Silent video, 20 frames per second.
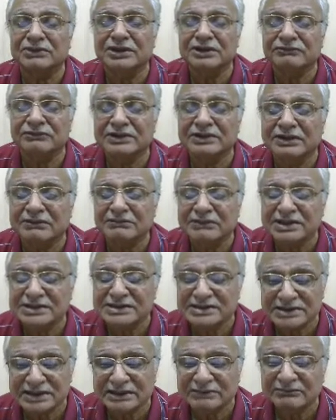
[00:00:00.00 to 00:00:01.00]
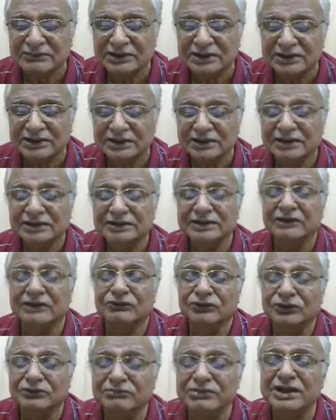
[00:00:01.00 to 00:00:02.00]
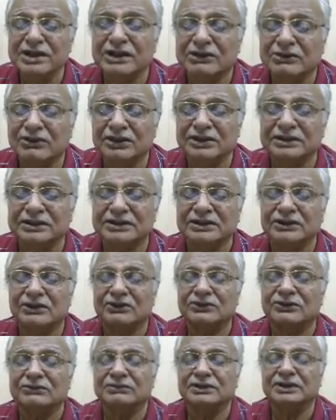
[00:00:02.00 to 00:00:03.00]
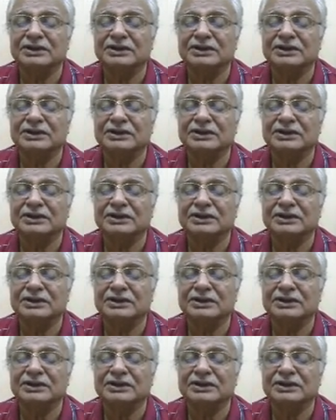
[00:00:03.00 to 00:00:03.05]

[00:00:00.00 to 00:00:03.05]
will remain same. There would be a quality document.